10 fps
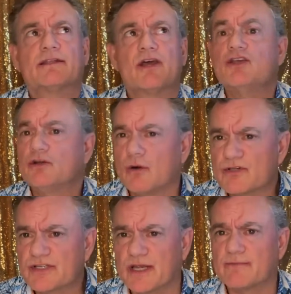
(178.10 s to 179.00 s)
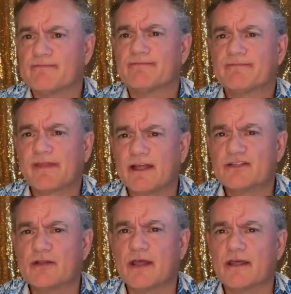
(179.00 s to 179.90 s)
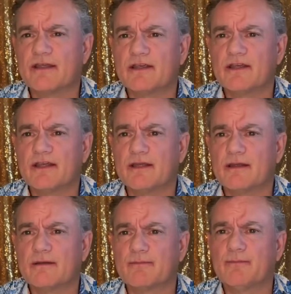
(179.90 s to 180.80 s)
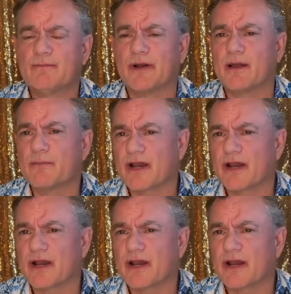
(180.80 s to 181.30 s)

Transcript: you don't see. And so but a